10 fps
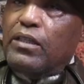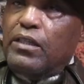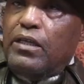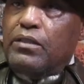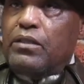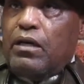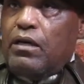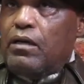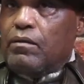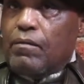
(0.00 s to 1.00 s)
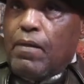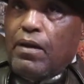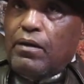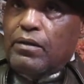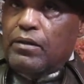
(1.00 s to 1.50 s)
It's
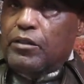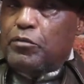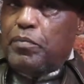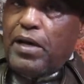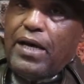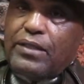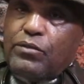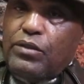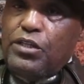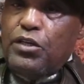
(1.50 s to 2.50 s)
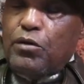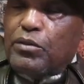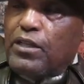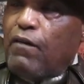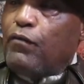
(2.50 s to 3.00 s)
this past year
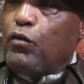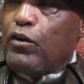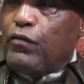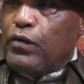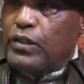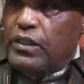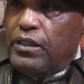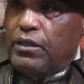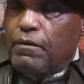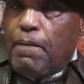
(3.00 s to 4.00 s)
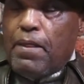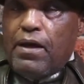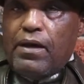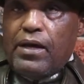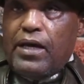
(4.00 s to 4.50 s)
was our 41st year,
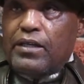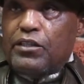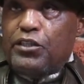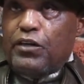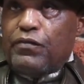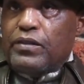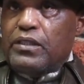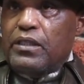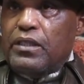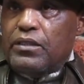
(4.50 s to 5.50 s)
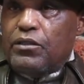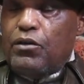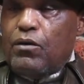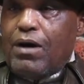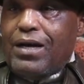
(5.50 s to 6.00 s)
and the difference is,
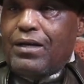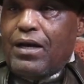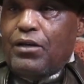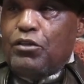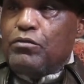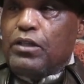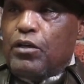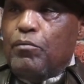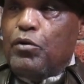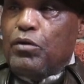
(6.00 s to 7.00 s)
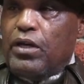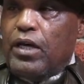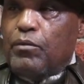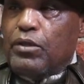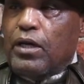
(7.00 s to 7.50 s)
I usually
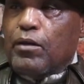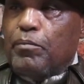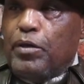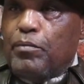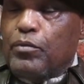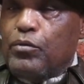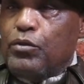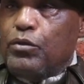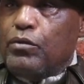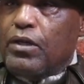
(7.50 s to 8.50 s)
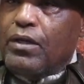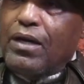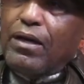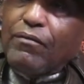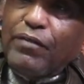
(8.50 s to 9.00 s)
communicate with other people who do the
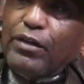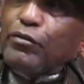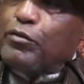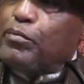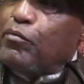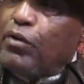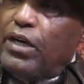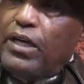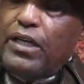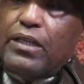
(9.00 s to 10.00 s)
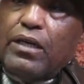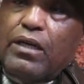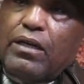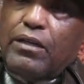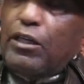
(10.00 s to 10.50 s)
Veterans Parade,
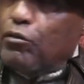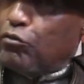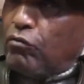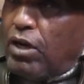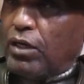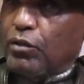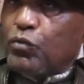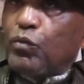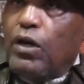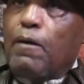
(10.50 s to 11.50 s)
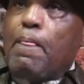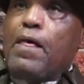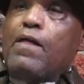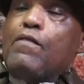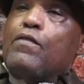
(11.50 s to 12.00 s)
Eldorado as well.
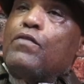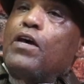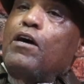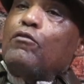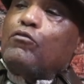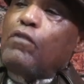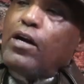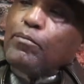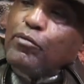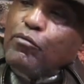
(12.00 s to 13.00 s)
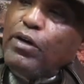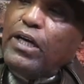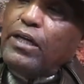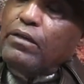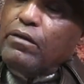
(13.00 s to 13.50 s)
The Eldorado Parade